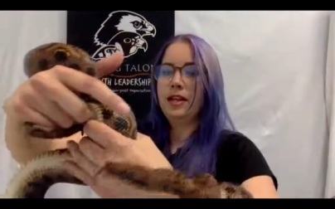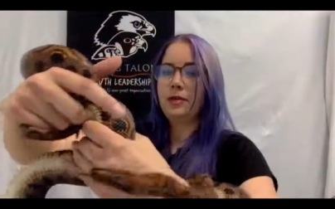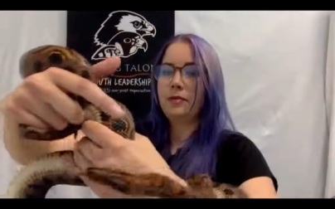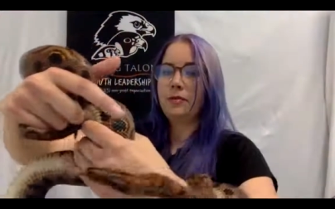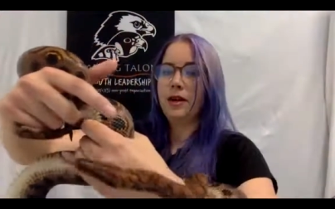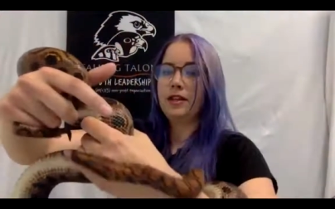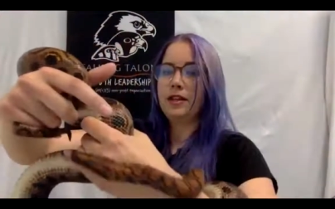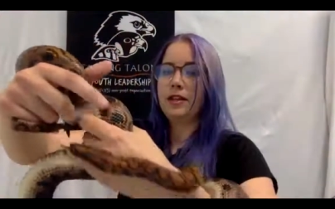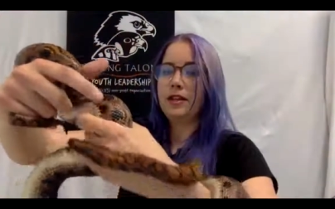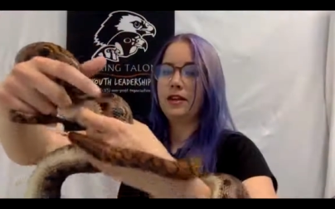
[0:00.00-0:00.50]
and
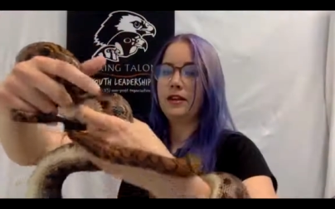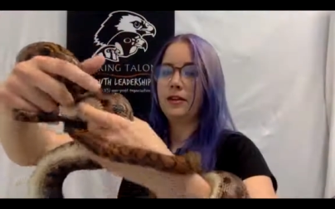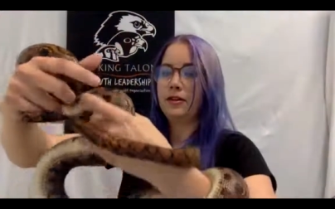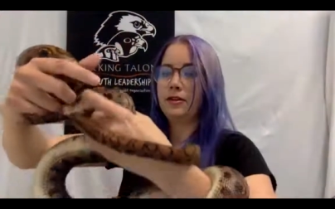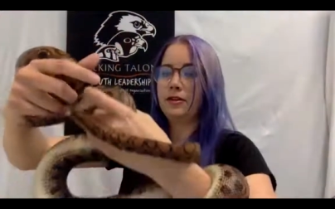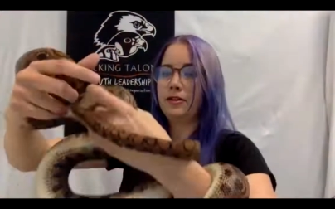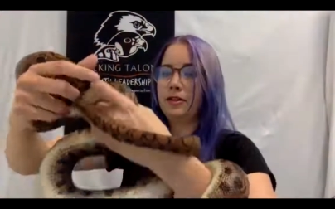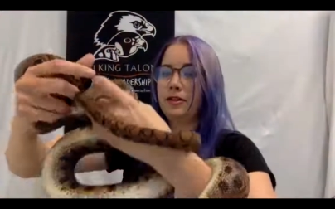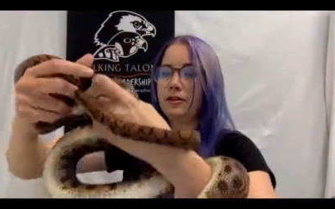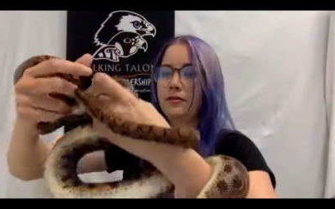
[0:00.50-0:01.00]
why they
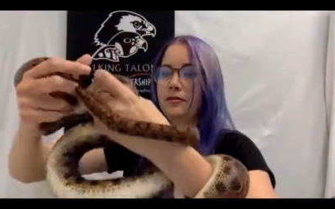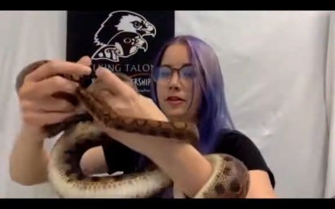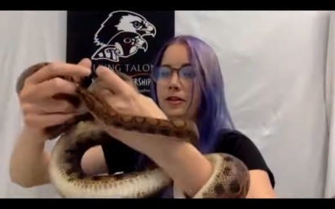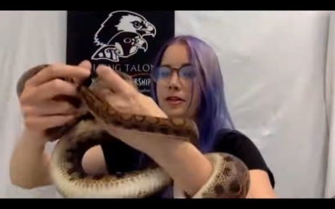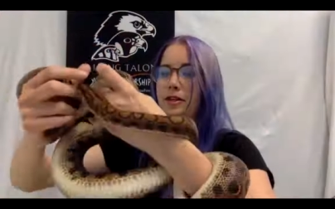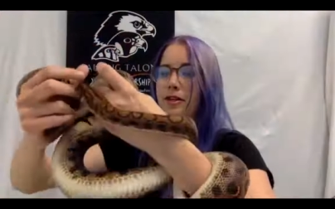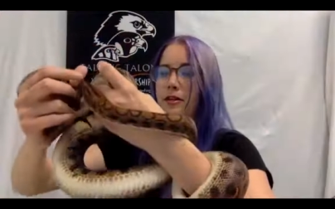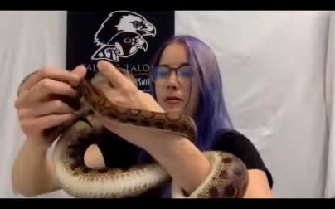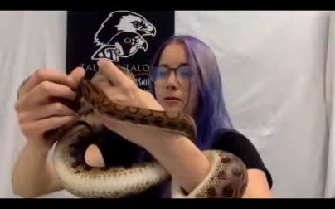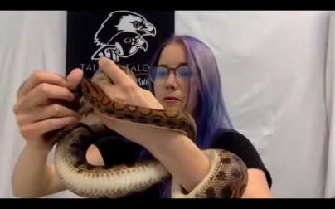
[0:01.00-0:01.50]
call them
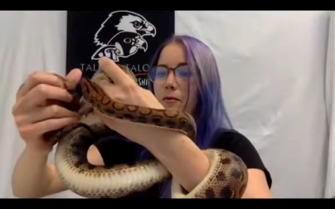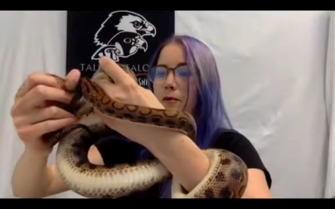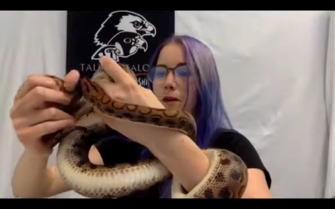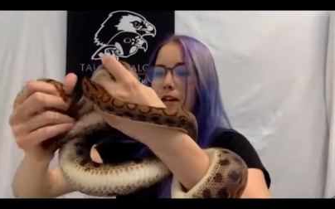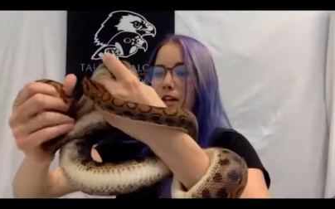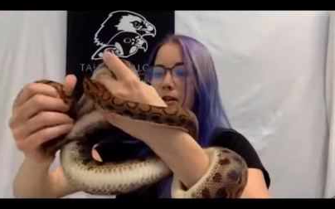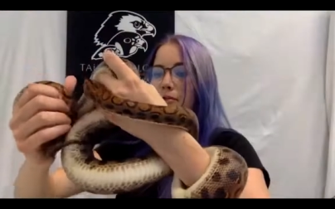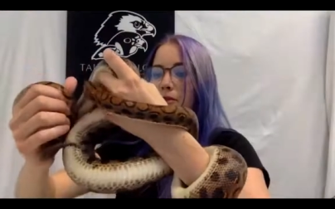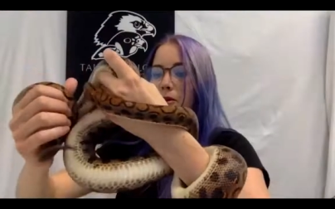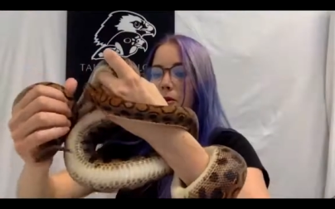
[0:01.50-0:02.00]

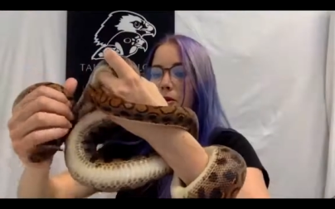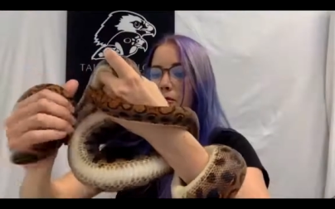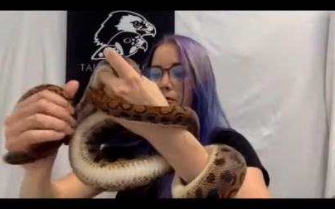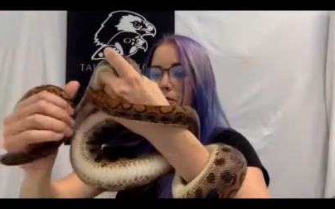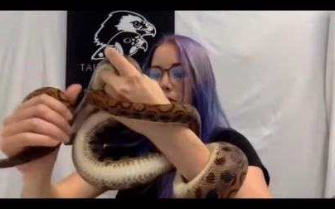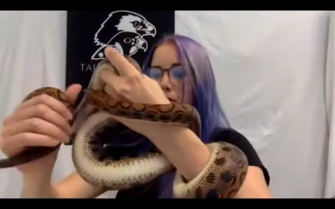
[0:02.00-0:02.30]
rainbow